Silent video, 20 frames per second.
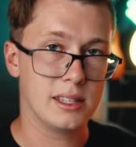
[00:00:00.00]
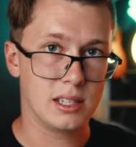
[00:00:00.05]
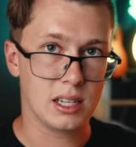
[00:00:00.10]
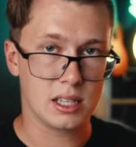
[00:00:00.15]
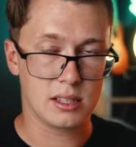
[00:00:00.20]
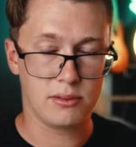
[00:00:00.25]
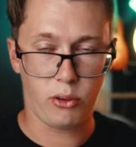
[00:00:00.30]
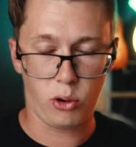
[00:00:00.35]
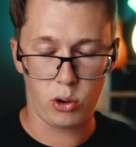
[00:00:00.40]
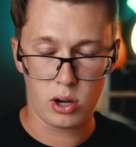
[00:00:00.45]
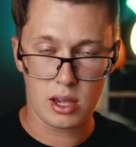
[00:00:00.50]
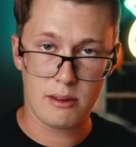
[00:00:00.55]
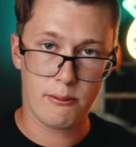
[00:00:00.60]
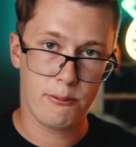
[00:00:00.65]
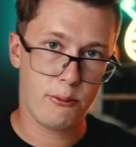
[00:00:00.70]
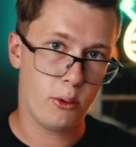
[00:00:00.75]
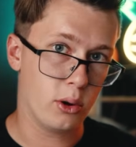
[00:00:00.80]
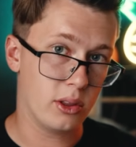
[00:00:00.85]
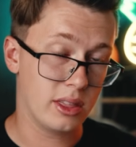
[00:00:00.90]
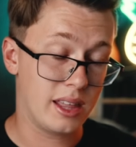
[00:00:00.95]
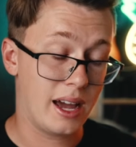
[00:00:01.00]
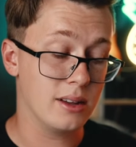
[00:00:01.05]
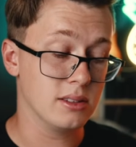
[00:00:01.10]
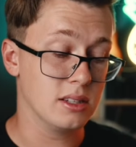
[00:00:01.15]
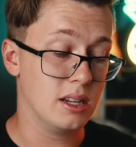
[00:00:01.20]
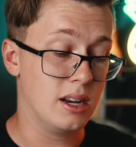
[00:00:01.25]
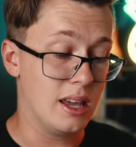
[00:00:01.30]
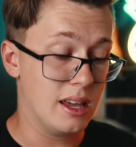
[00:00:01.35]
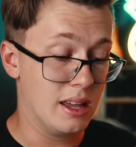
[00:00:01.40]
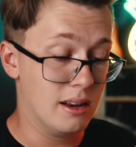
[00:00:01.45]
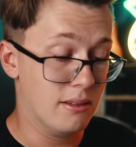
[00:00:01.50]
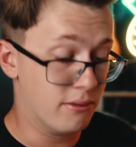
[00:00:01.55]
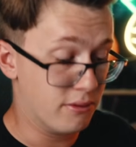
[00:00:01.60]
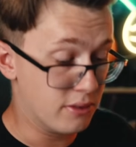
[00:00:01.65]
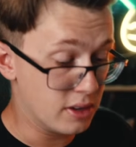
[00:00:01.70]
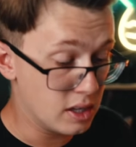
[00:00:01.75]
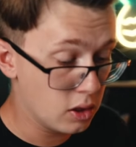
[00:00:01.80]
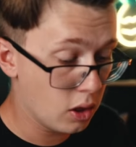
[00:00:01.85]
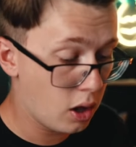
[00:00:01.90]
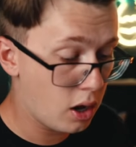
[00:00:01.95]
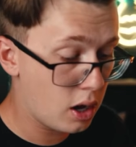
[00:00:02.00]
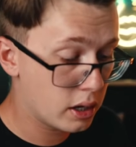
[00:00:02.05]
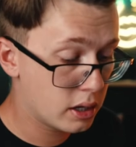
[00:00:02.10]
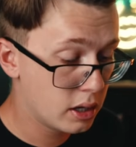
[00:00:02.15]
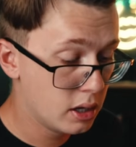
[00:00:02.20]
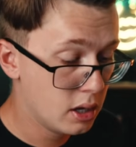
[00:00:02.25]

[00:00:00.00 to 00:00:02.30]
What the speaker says: 640 and 4000 in vlog.